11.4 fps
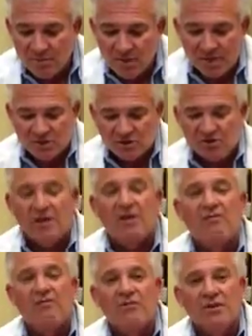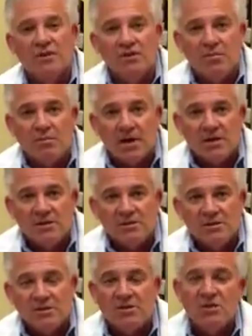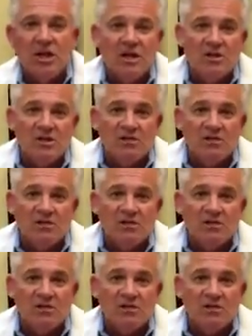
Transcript: bigger so they can feel the buttons to change